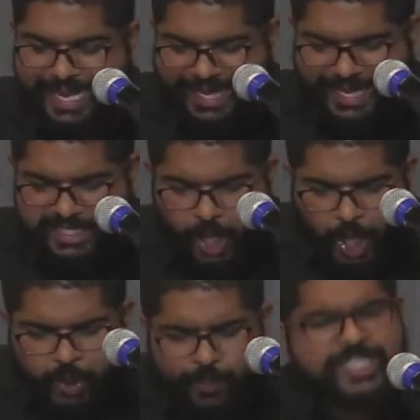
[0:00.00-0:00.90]
it has
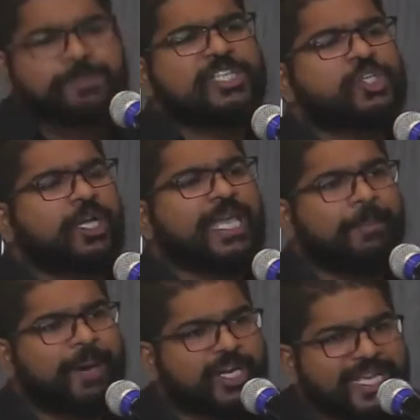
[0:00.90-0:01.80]
always been talking
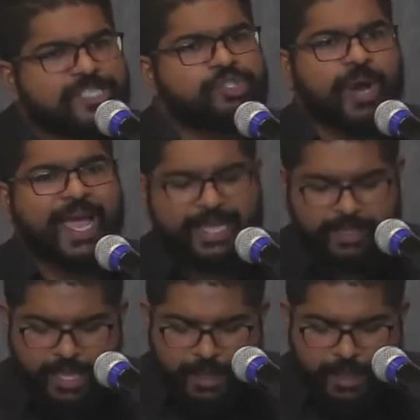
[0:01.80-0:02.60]
about Israel